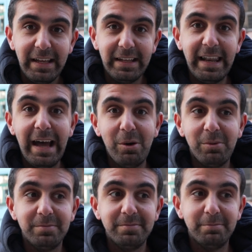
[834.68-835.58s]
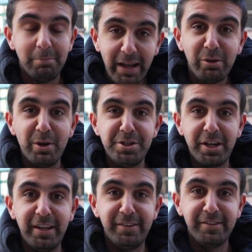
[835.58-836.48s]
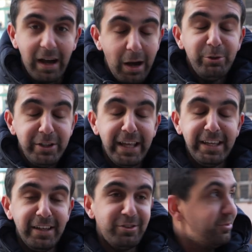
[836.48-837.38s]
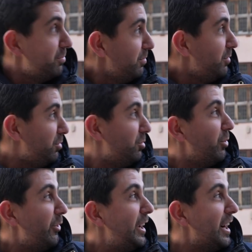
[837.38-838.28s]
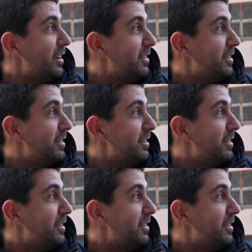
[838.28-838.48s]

Now, my question is, how did they get to Riga?